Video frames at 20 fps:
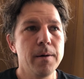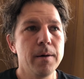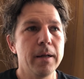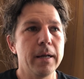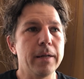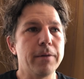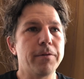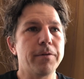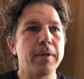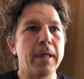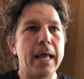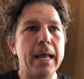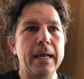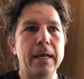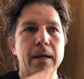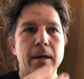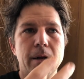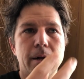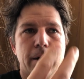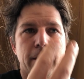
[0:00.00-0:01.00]
It's like
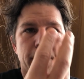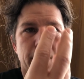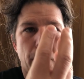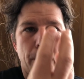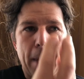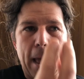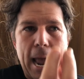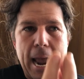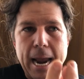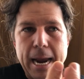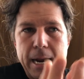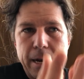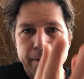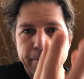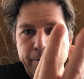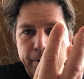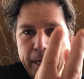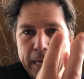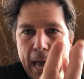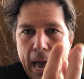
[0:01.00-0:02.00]
the pain
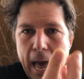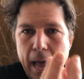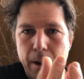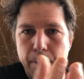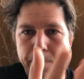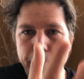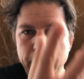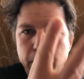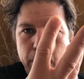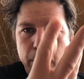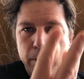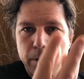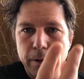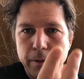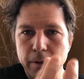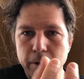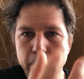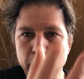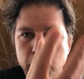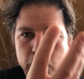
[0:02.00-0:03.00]
of the caterpillar in
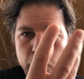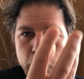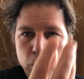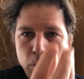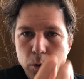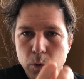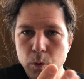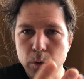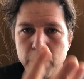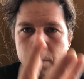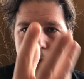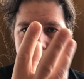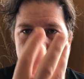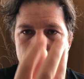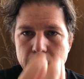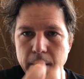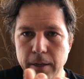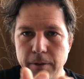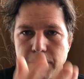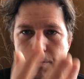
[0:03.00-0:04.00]
the cocoon that
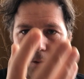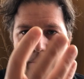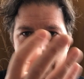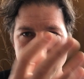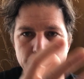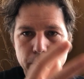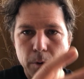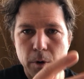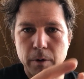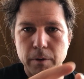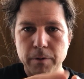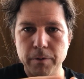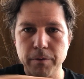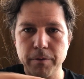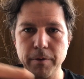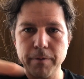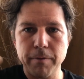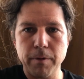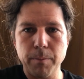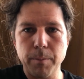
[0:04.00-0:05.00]
leads to the emergence
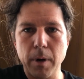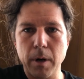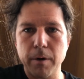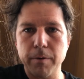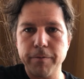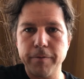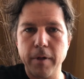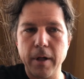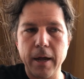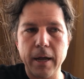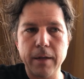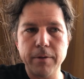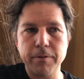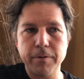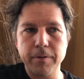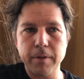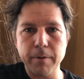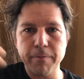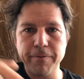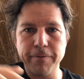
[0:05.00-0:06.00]
of the butterfly. It's
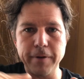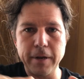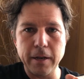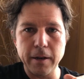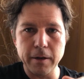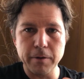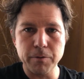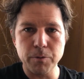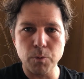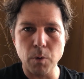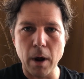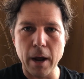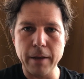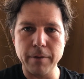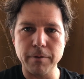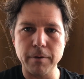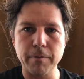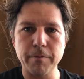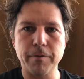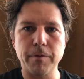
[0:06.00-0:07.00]
the phoenix
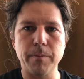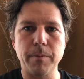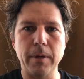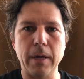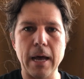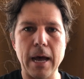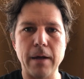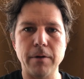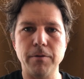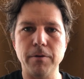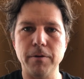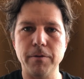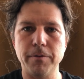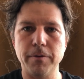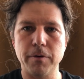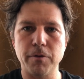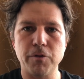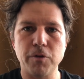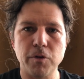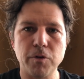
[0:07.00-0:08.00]
rising from the ashes.
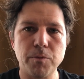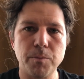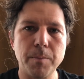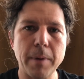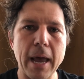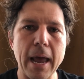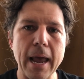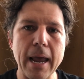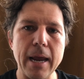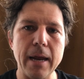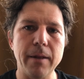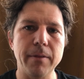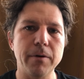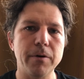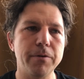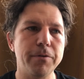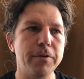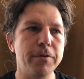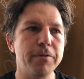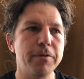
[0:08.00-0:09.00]
There's this pain,
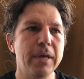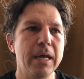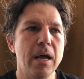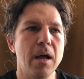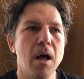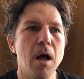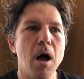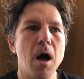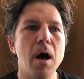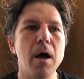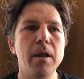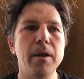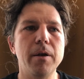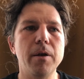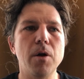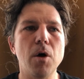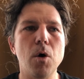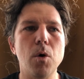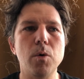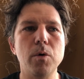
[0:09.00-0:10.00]
there's this
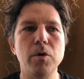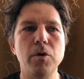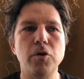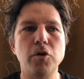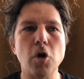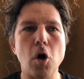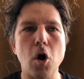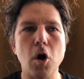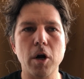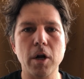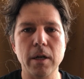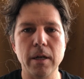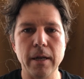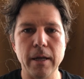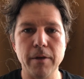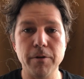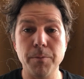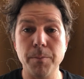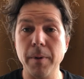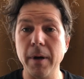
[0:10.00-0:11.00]
unknown
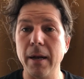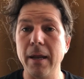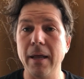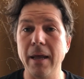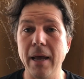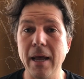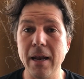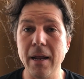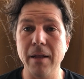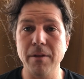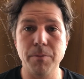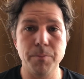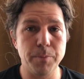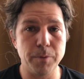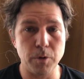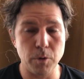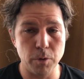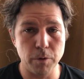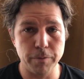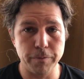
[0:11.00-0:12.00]
darkness, but in it's
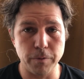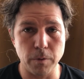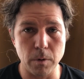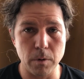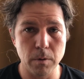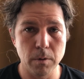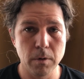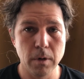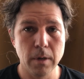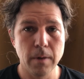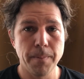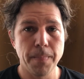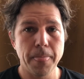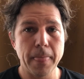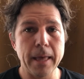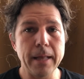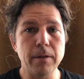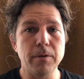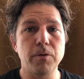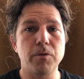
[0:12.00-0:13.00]
beautiful.
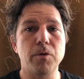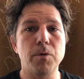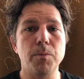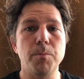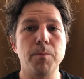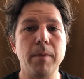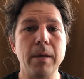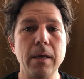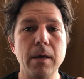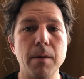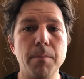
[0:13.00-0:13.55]
To me,